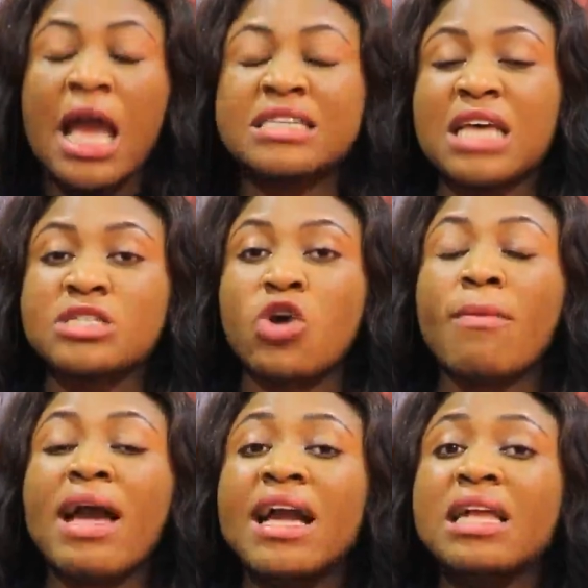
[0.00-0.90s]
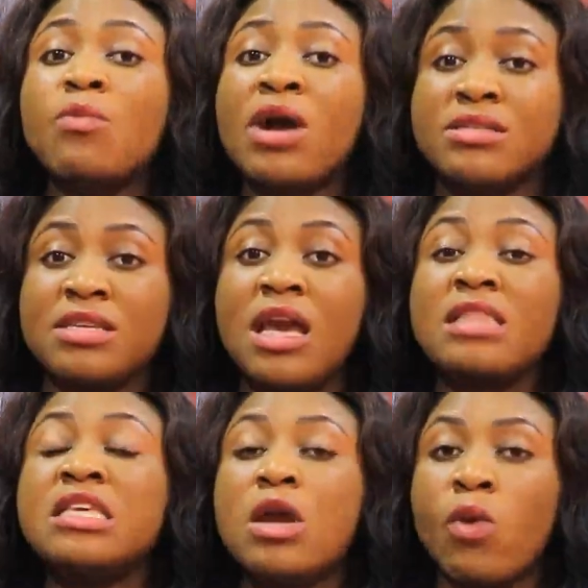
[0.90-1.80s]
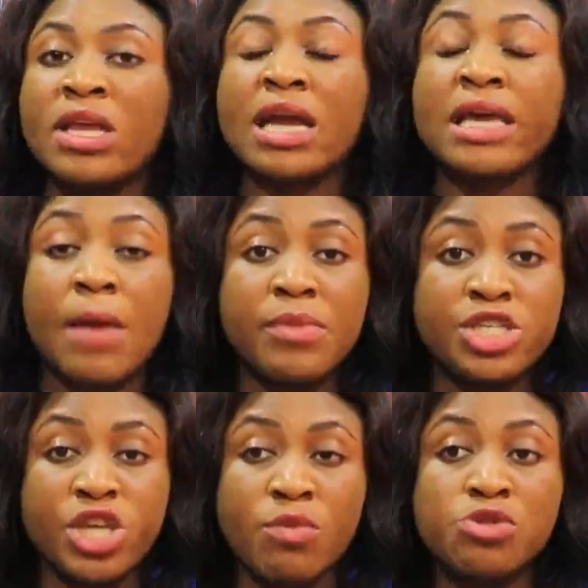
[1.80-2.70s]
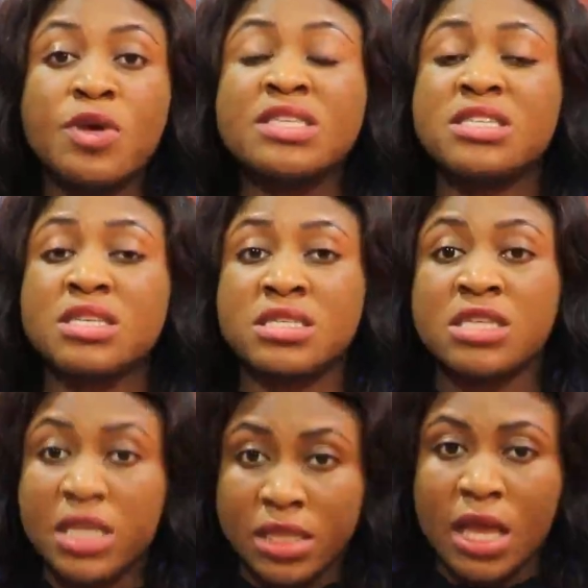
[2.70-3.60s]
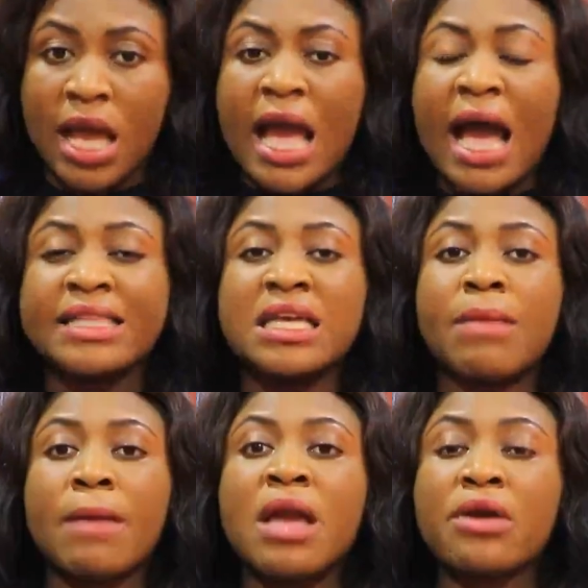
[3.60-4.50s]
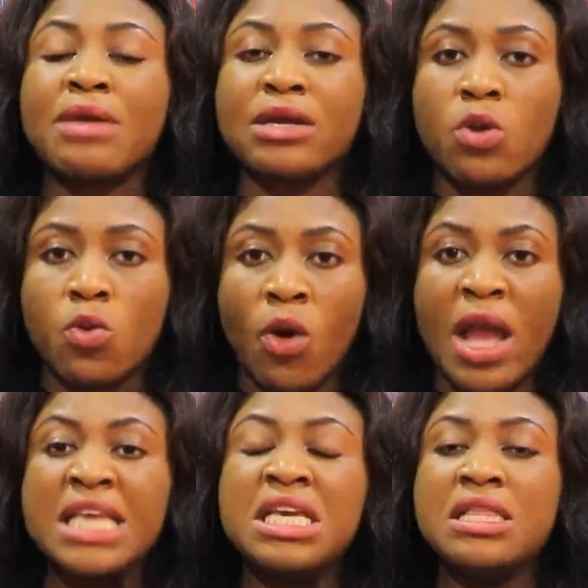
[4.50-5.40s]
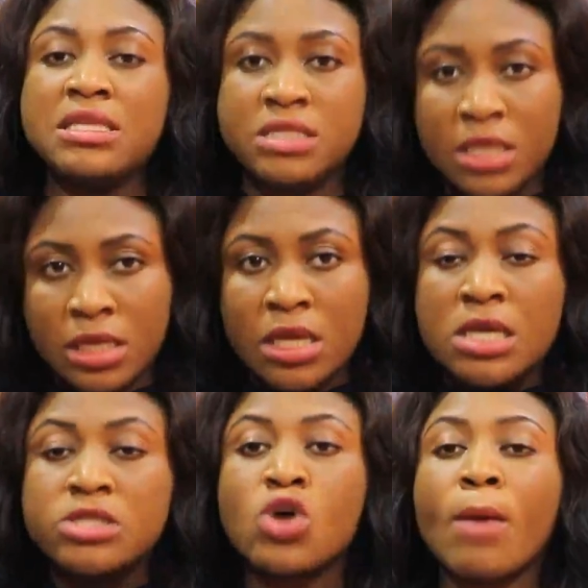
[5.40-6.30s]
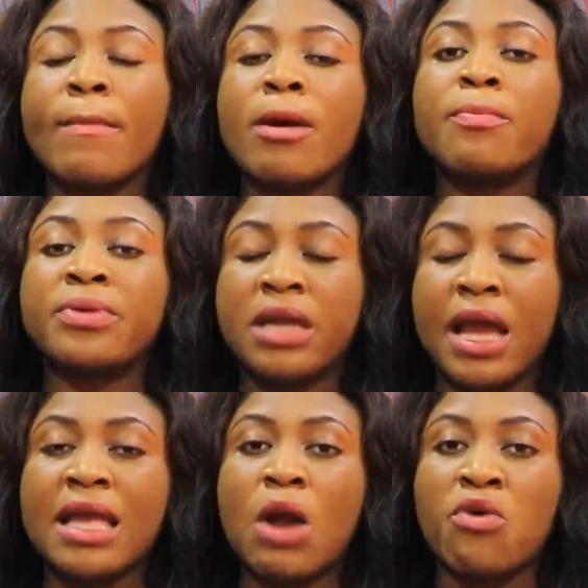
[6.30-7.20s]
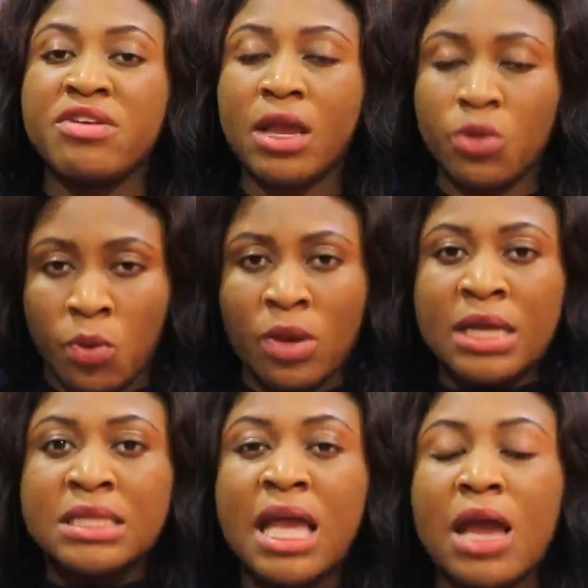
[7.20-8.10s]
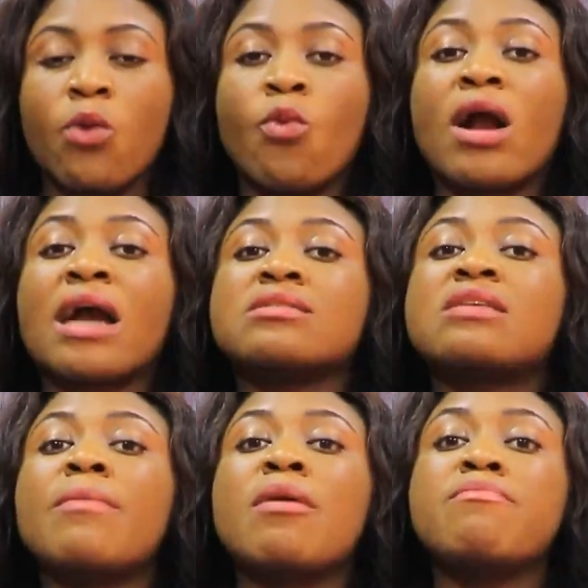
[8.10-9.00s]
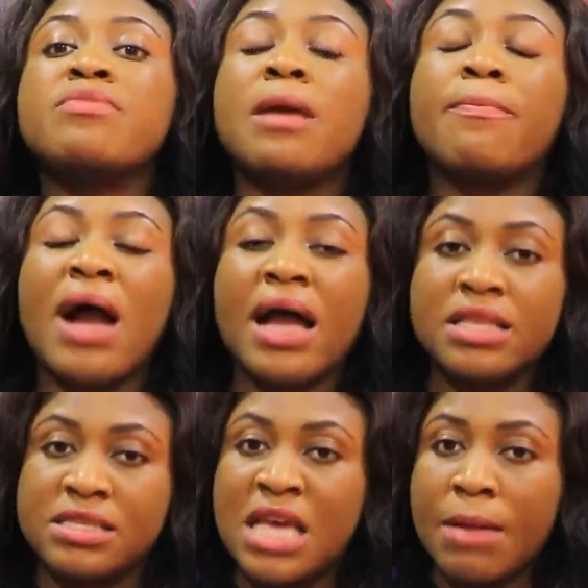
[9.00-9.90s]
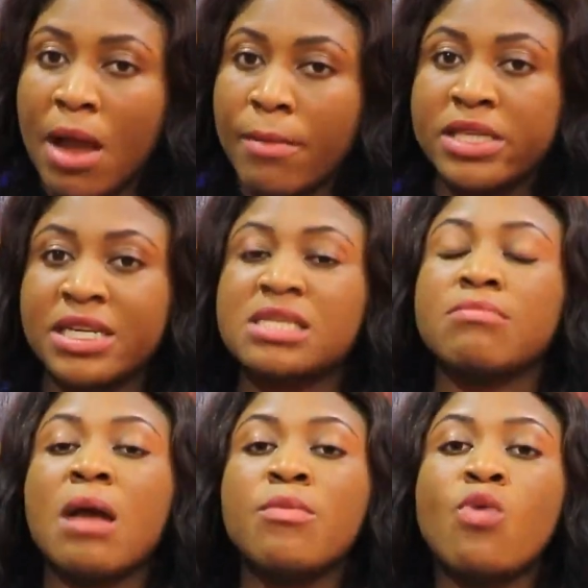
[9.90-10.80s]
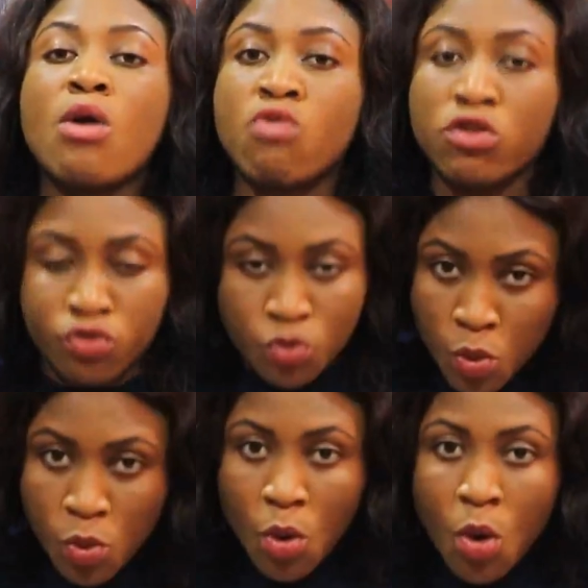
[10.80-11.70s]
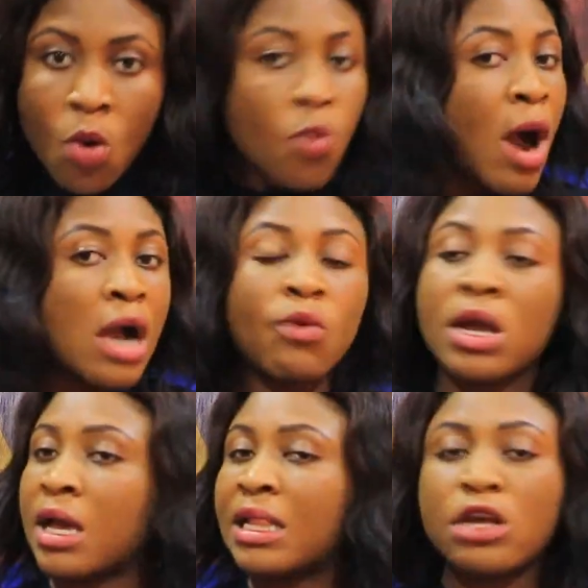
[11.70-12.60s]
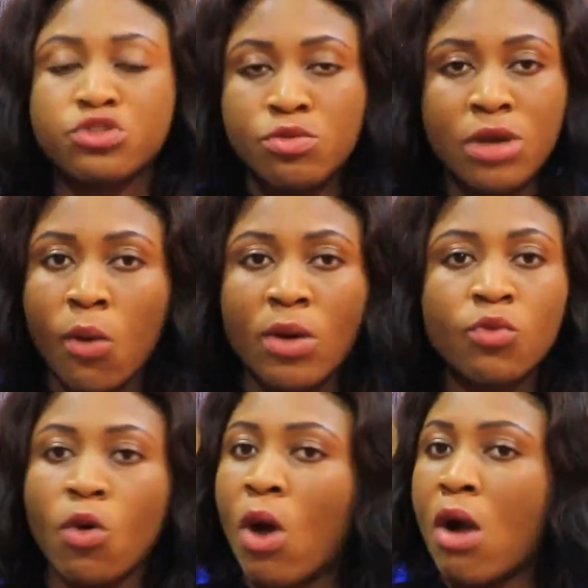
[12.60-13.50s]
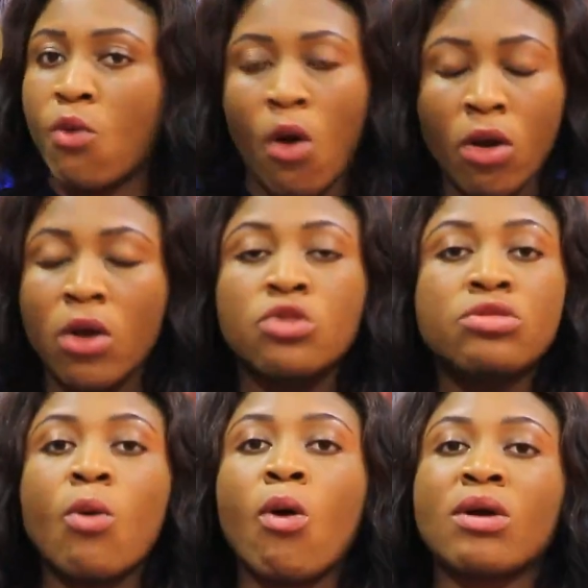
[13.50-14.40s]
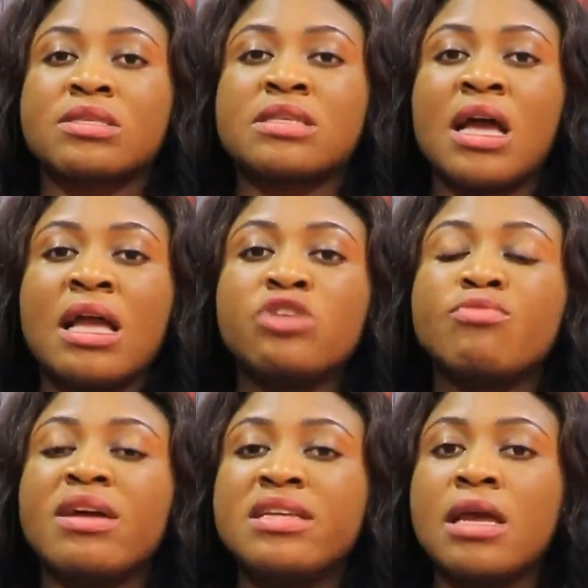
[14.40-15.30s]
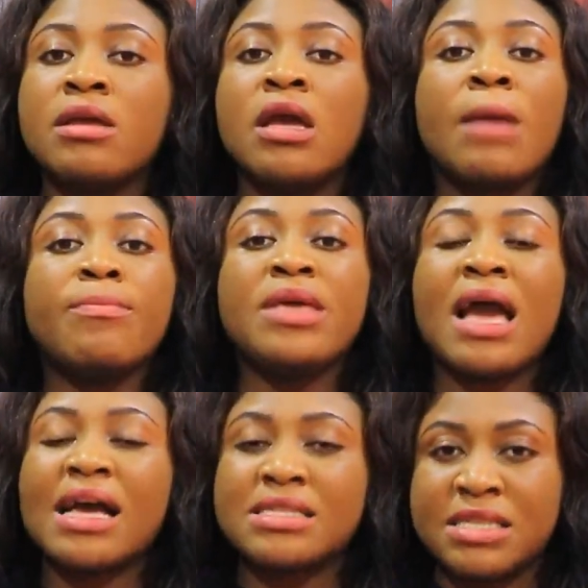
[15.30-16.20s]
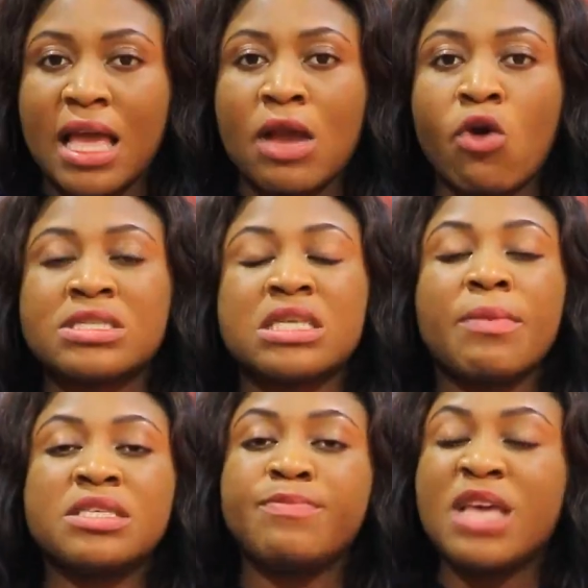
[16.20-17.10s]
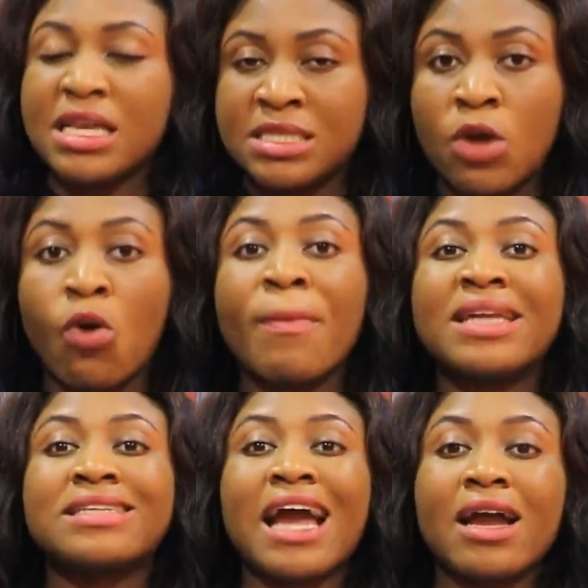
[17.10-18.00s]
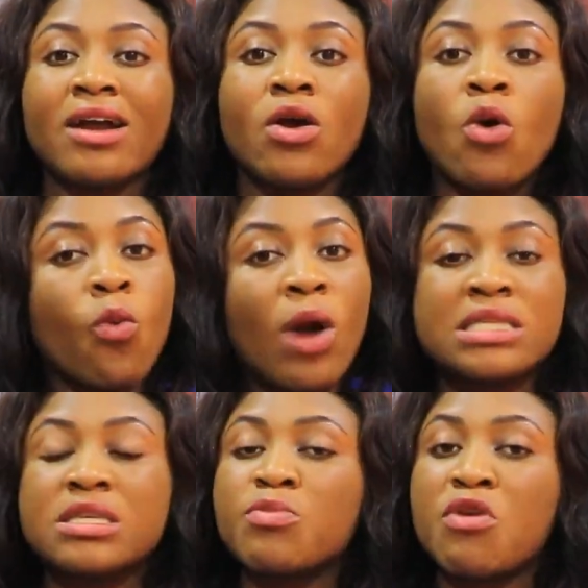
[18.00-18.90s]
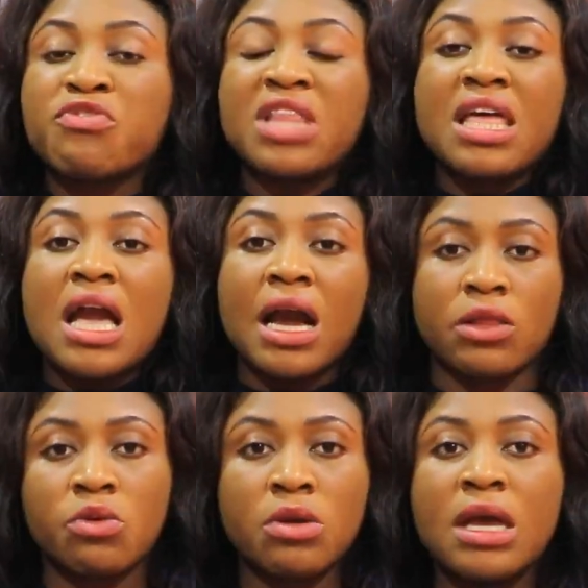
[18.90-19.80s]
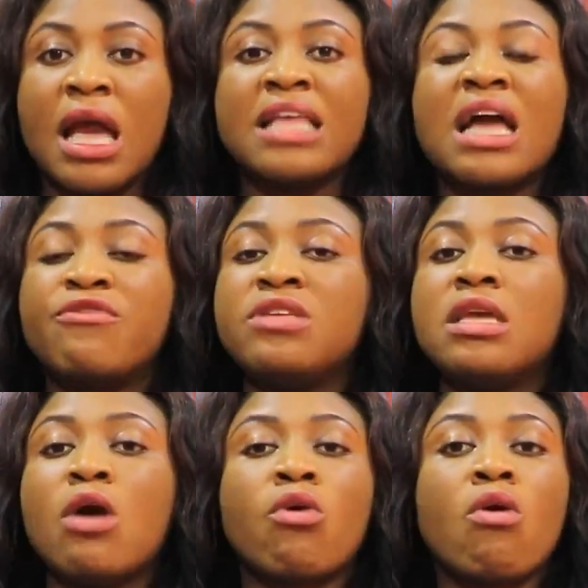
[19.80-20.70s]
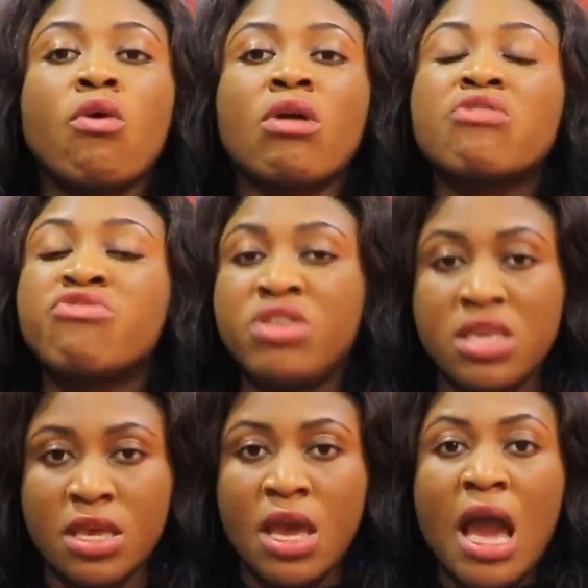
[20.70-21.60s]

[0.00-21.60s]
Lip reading: Esan so my gun has seen ye where young cabin shame with 2016. And ye mammy a crea don't call a unity. So about a prayer a yakunyano. Ne, work a sabbe brepa di tia my mistress and mammy one koshuku. One where a classroom crowd one co. No work what's not age may day be a sea, a cost summit be a sea or bed. One table for na year cano, and now finish young conco could chee.